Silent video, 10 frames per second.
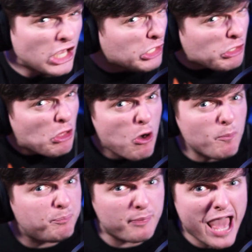
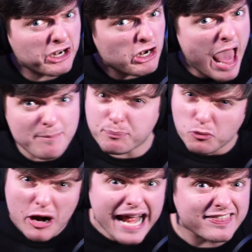You better not
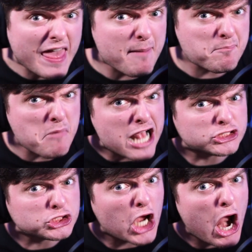break them,
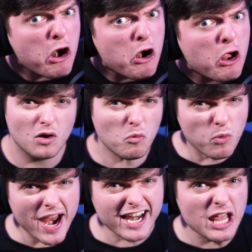mister!
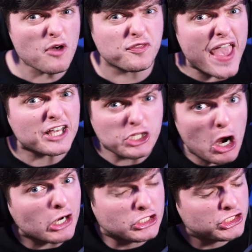Where do you think
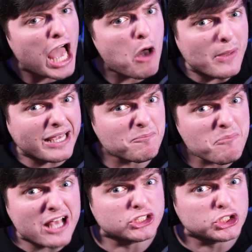you're going,
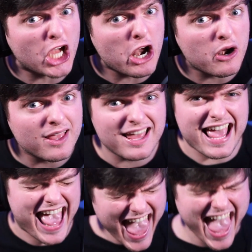mister?
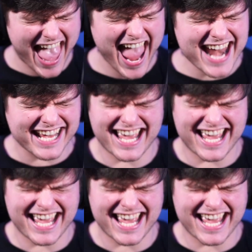Ed!